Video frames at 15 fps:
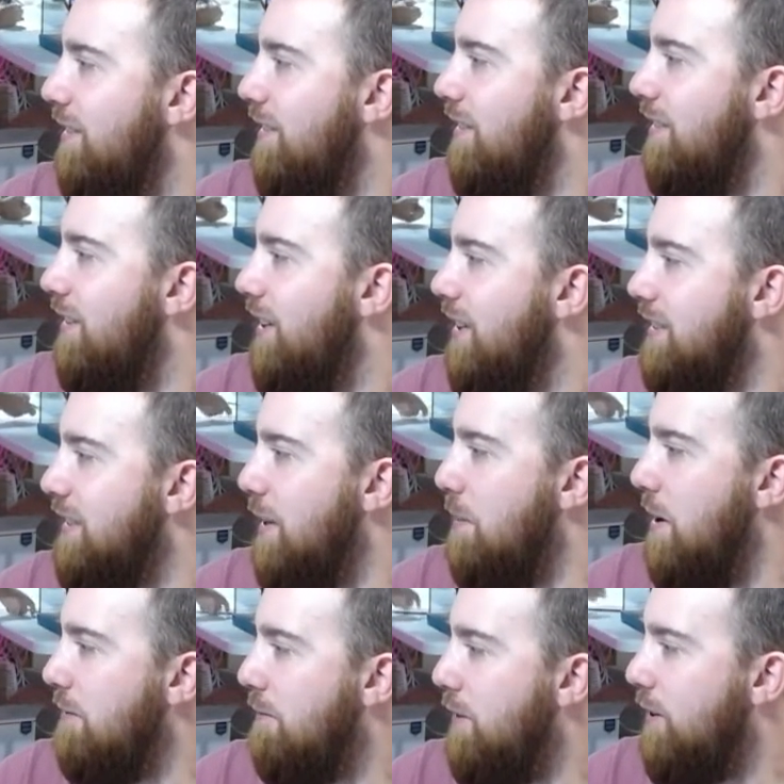How's that my
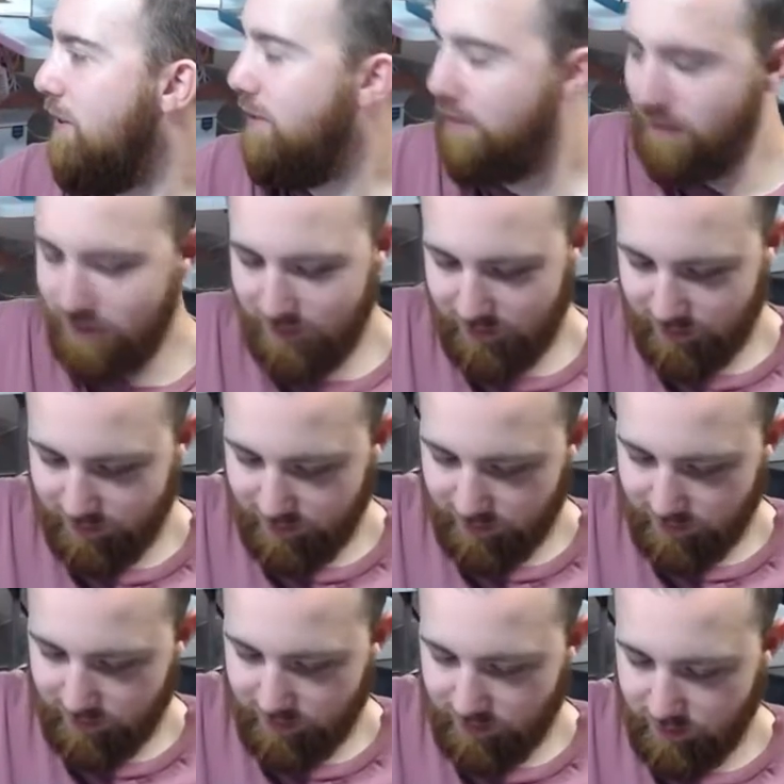fault? Oh,
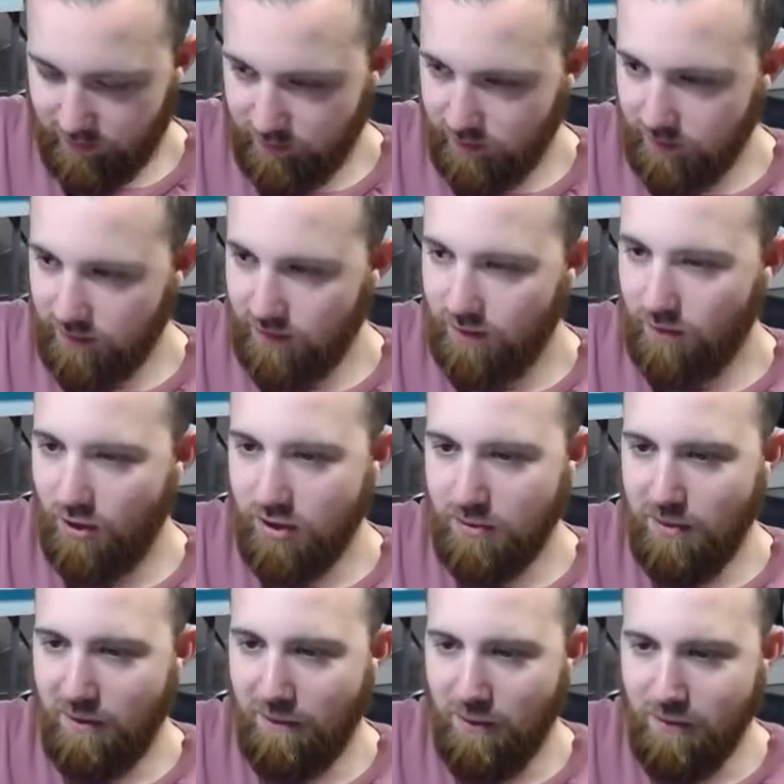that's your fault. Why is my
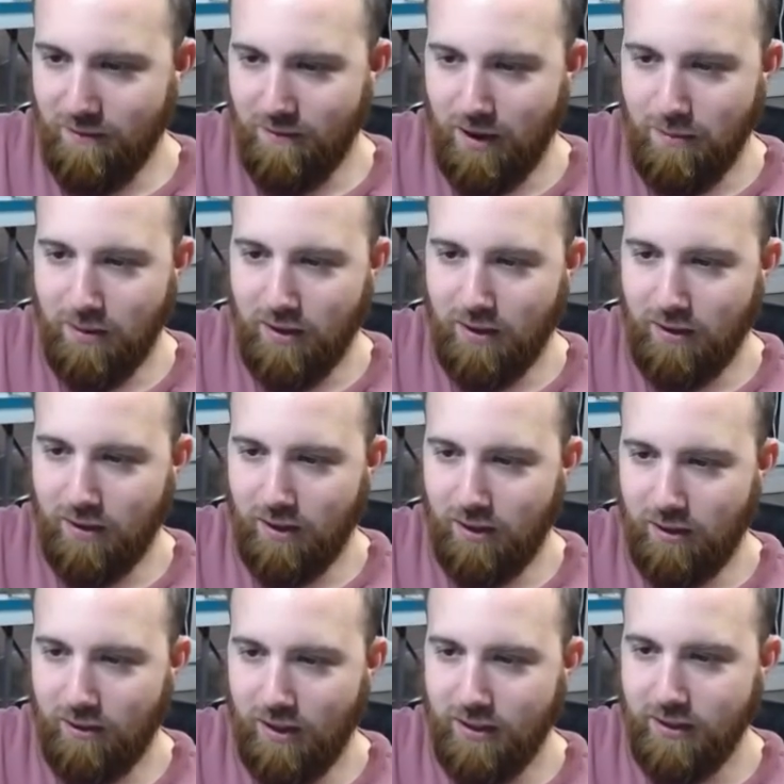phone vibrating like
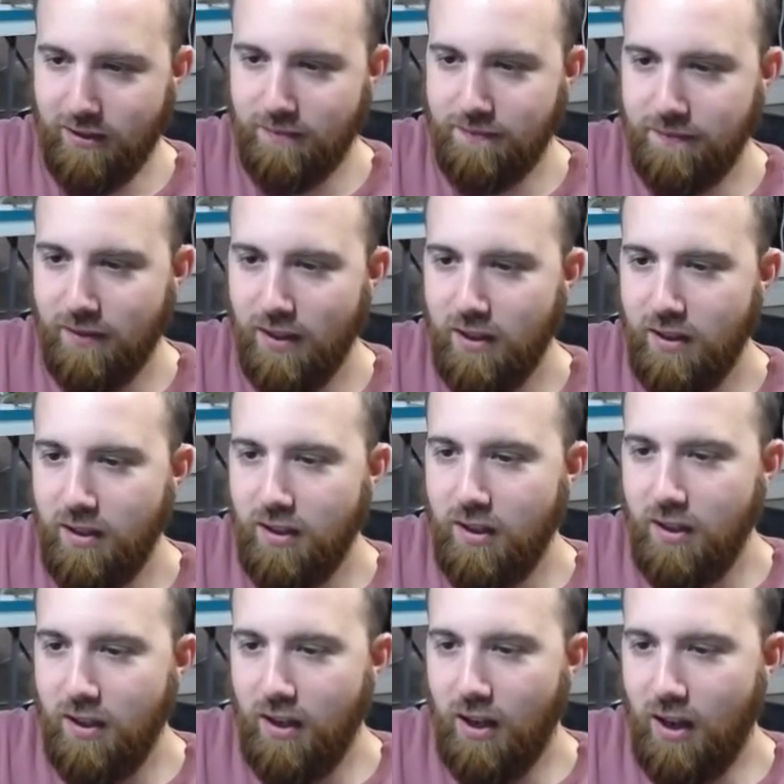crazy?
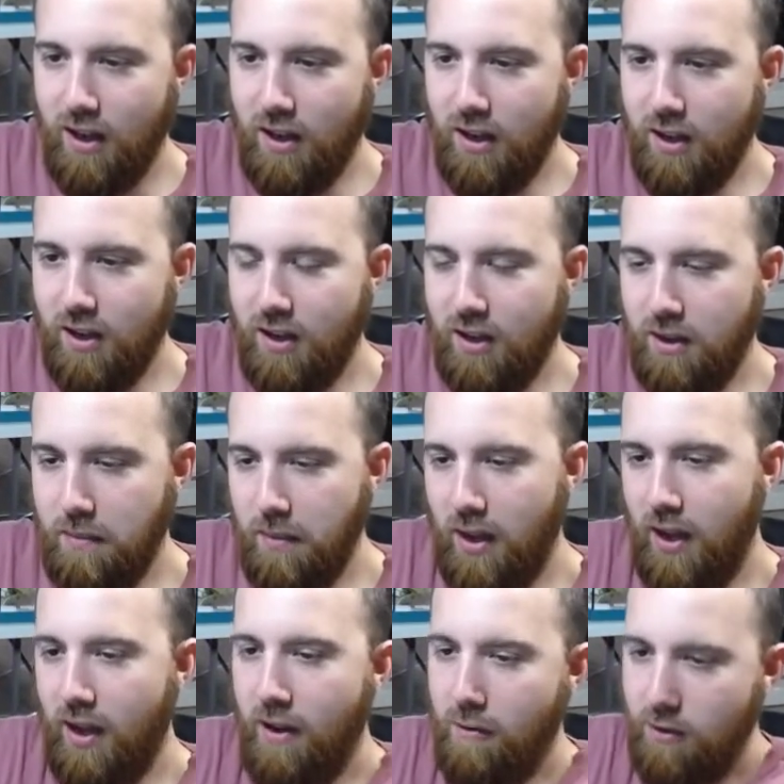Um,
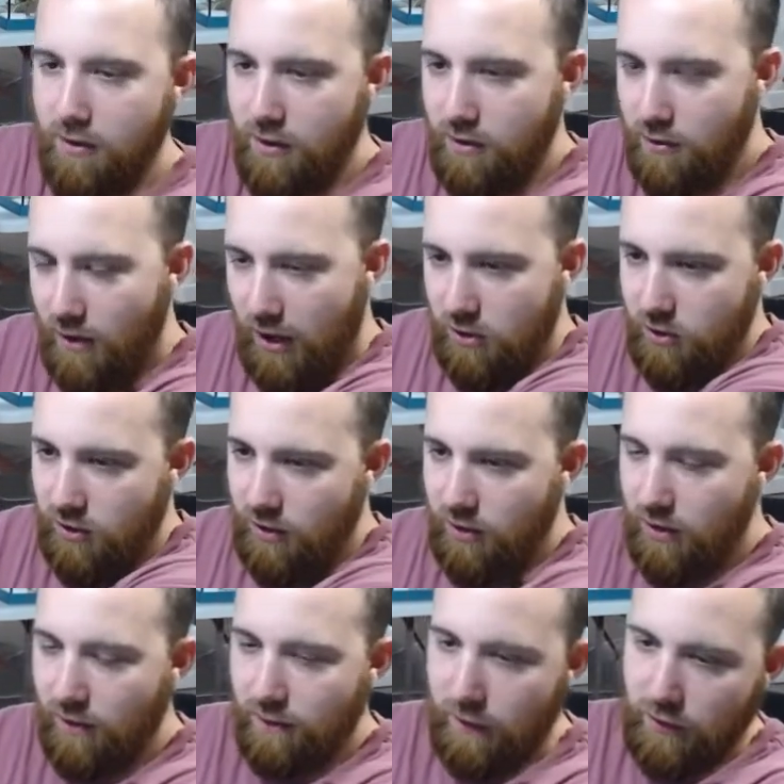how are the new algae
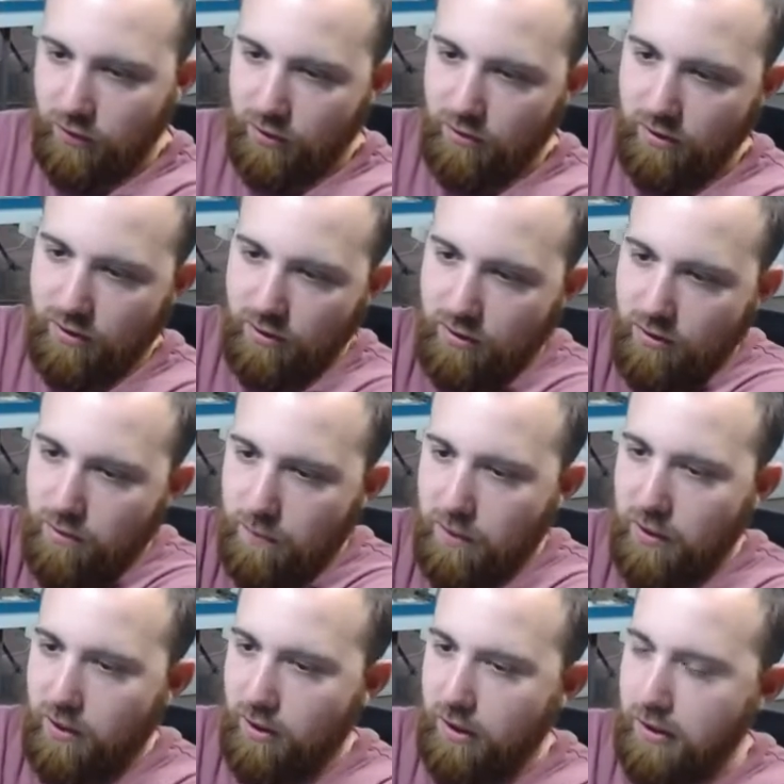eating fish doing? They're doing pretty
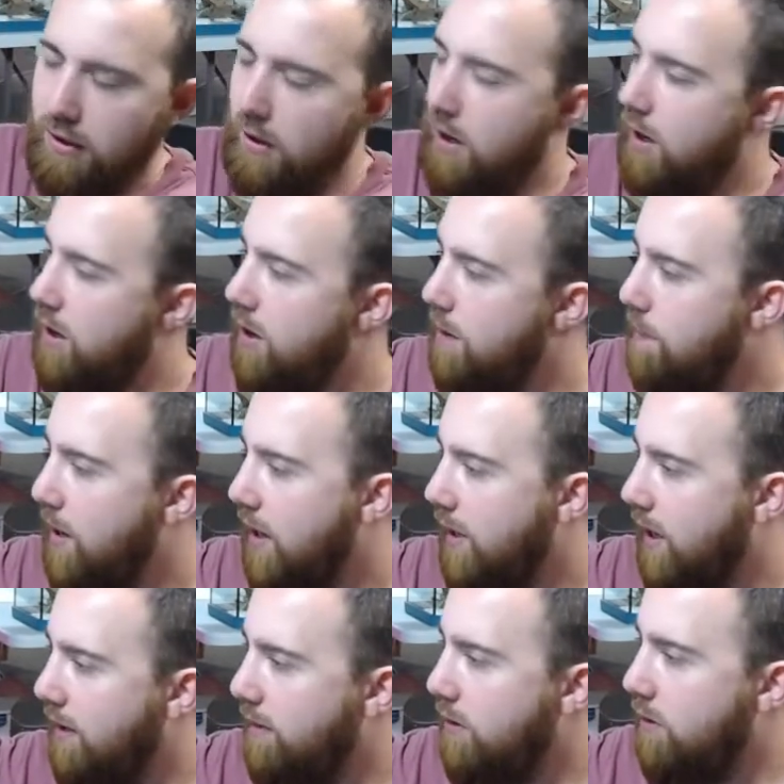good. Um, I
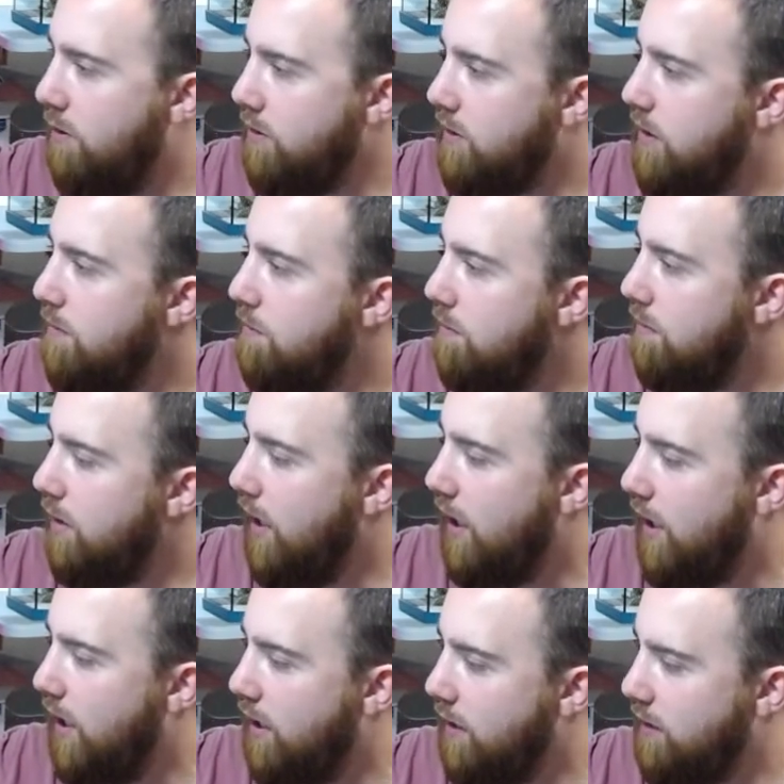haven't noticed them like
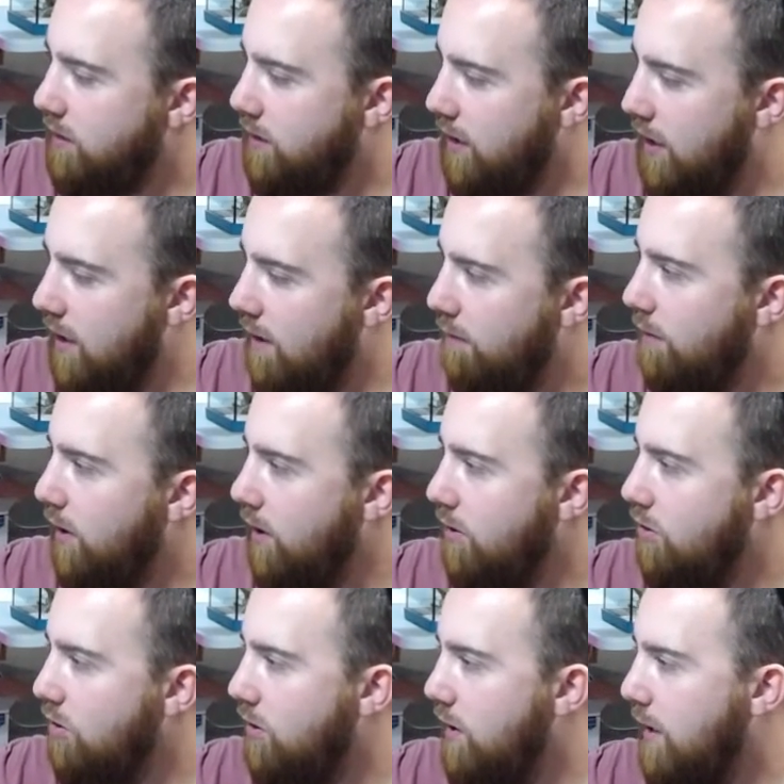any
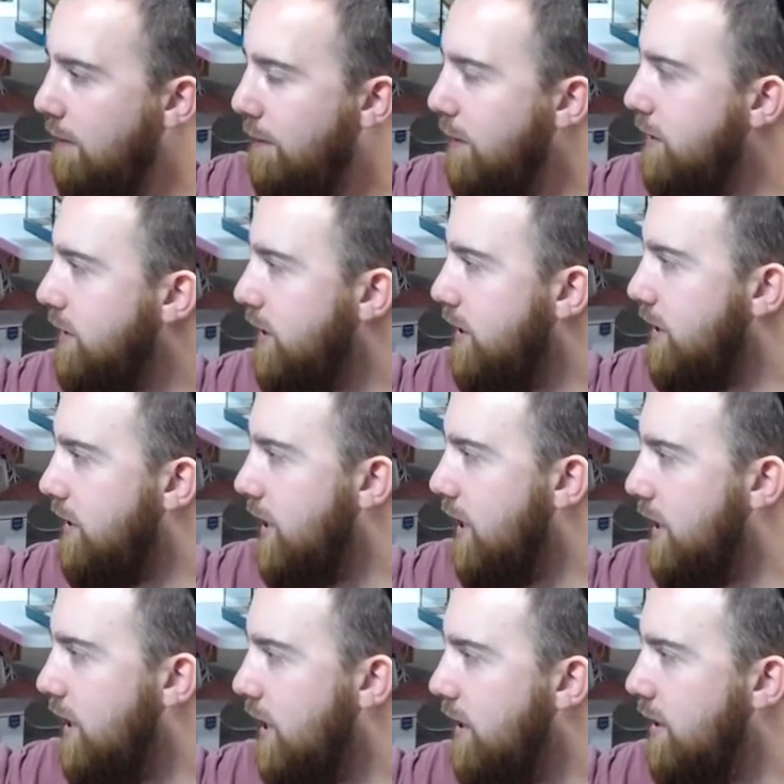significant difference in the tank
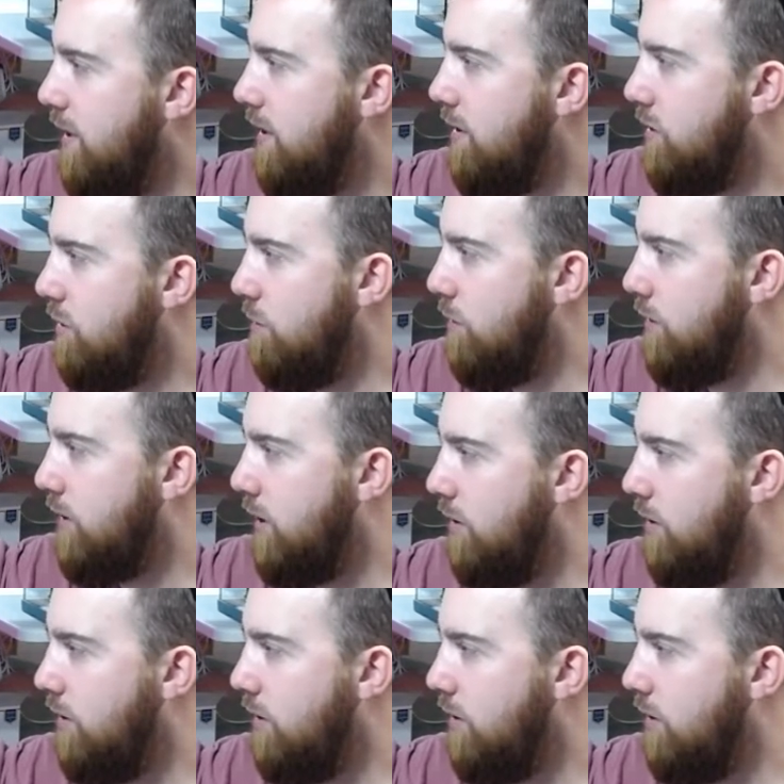yet, so we'll see.